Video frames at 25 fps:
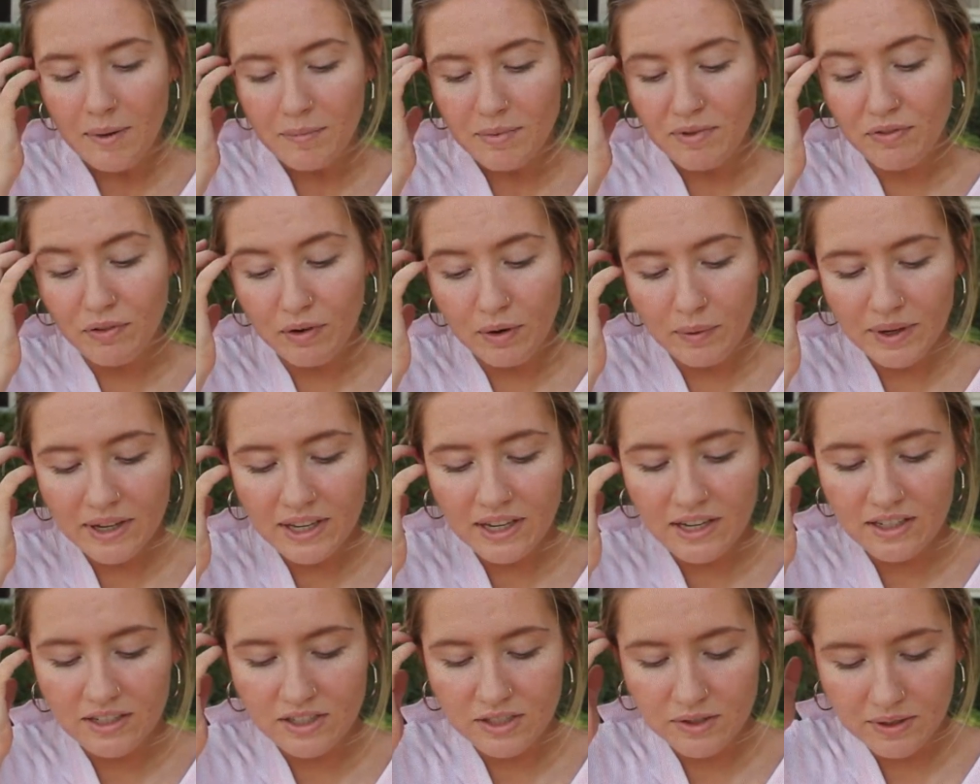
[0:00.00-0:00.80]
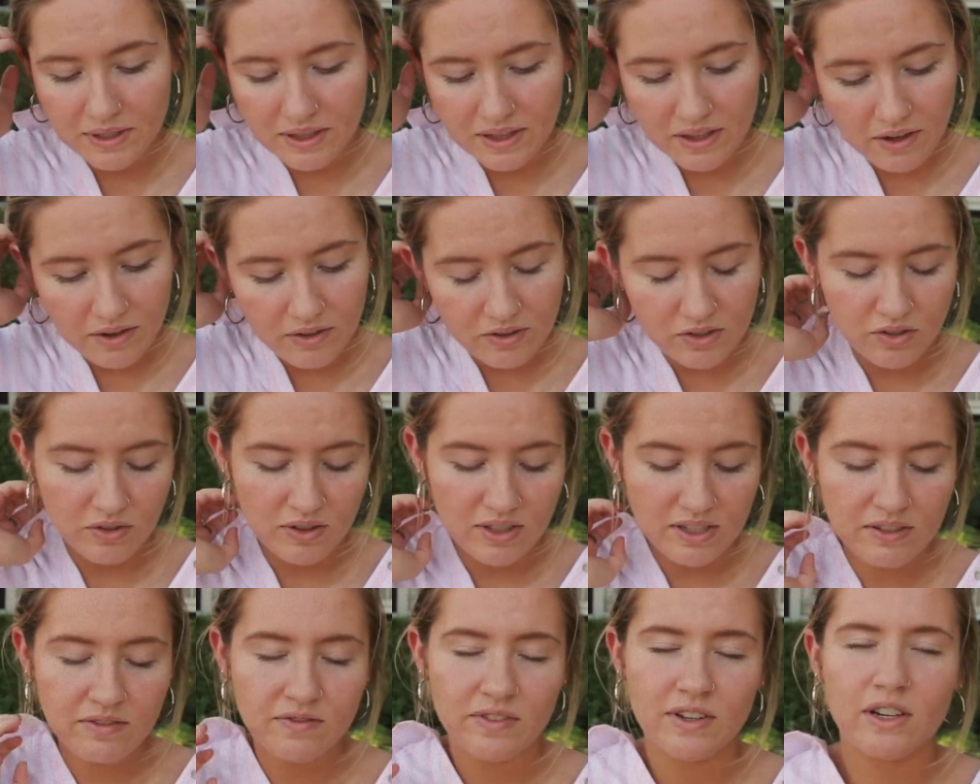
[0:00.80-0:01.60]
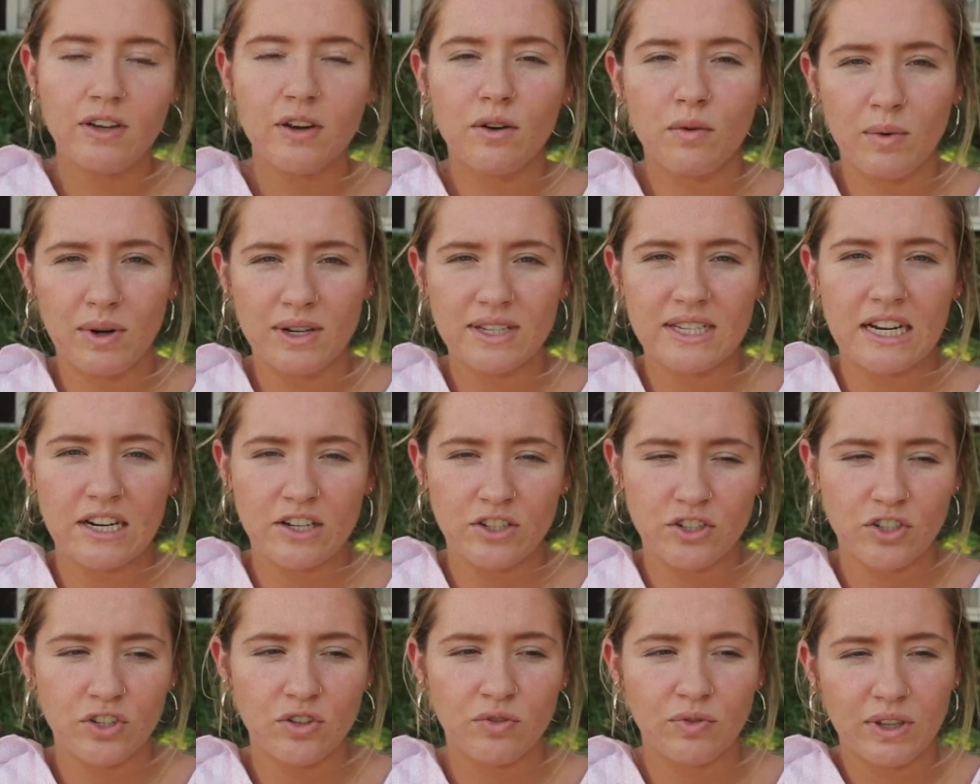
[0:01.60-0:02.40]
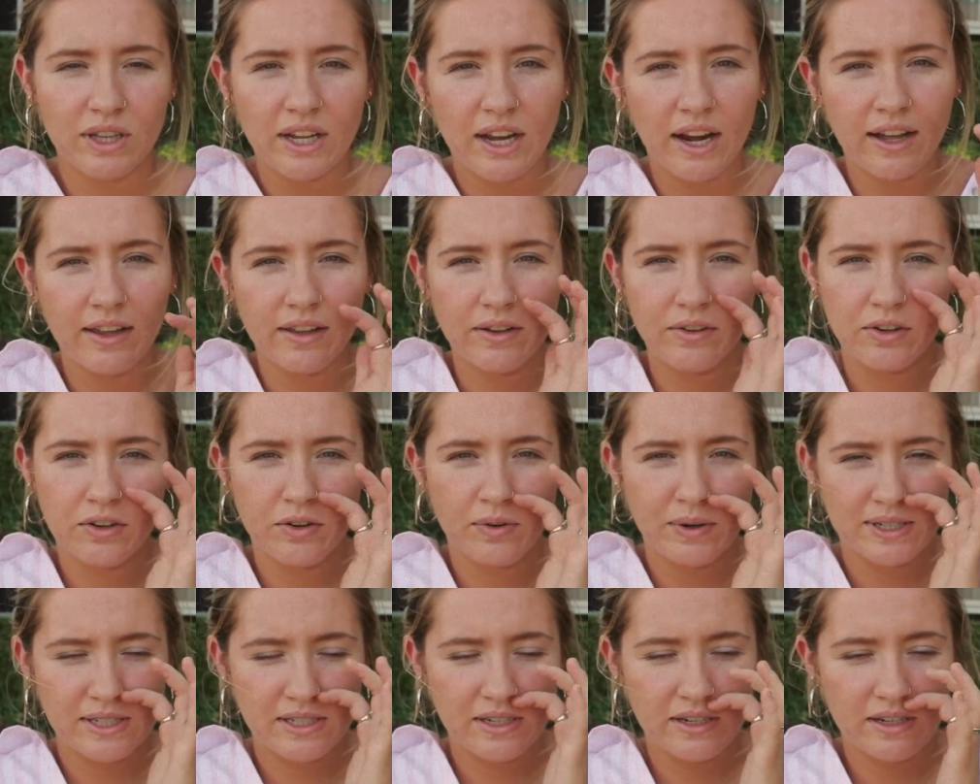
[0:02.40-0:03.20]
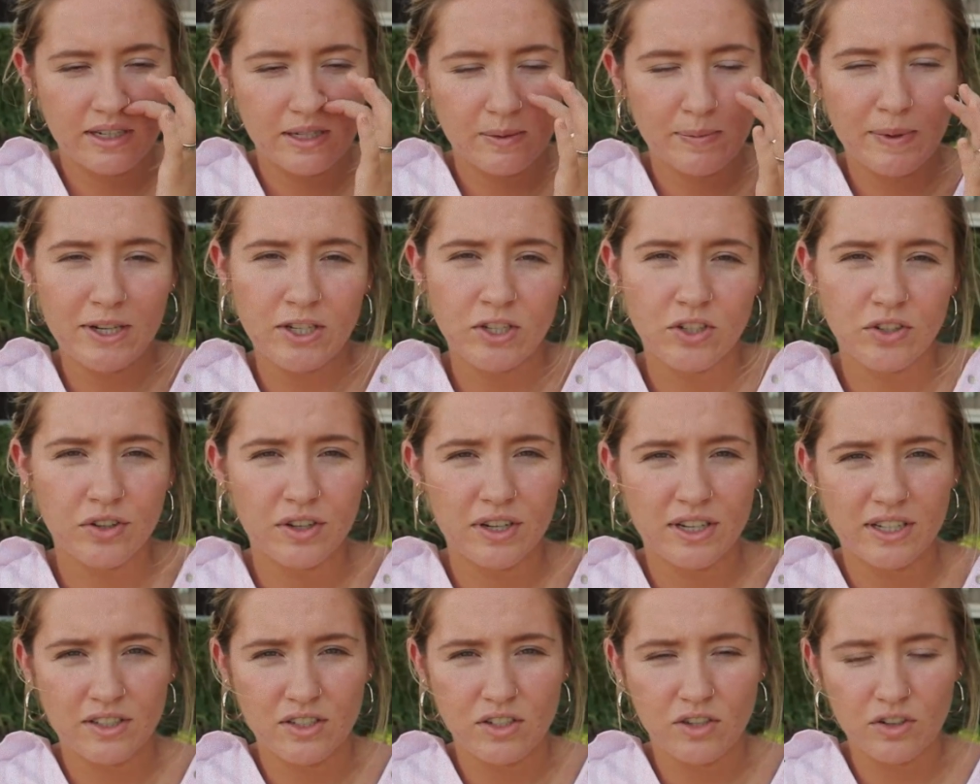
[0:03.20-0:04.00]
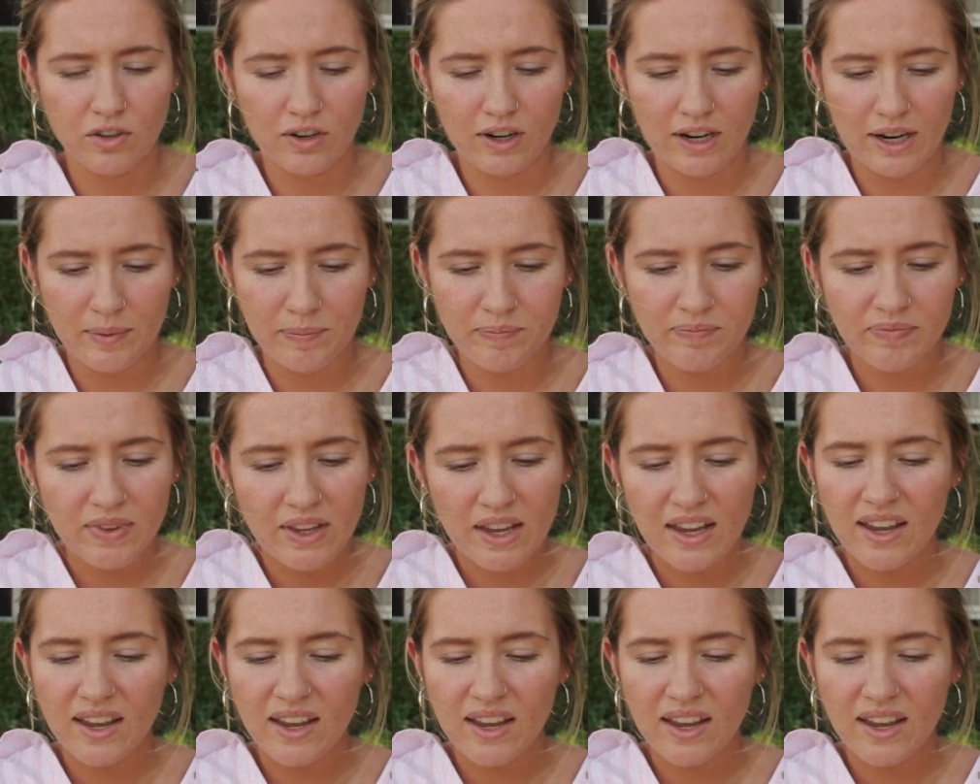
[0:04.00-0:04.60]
Before we get into it though, so this video was actually really highly requested, especially on Instagram,